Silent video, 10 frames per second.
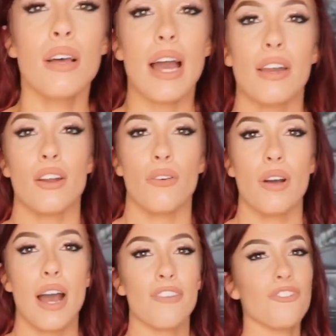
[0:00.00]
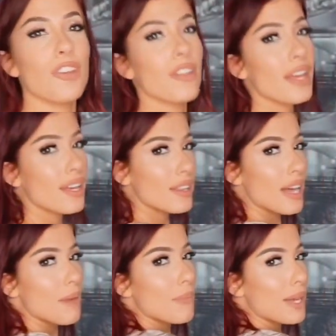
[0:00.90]
I don't know. I feel like
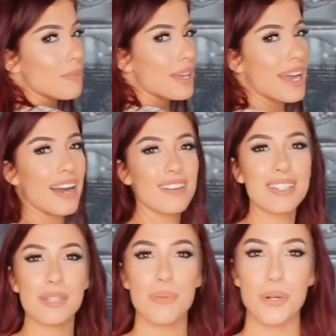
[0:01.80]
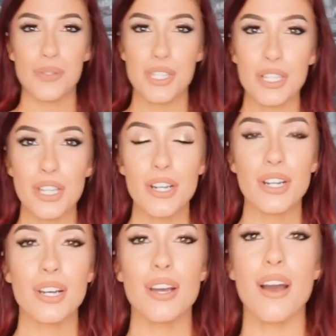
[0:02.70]
that might be how it's supposed to look.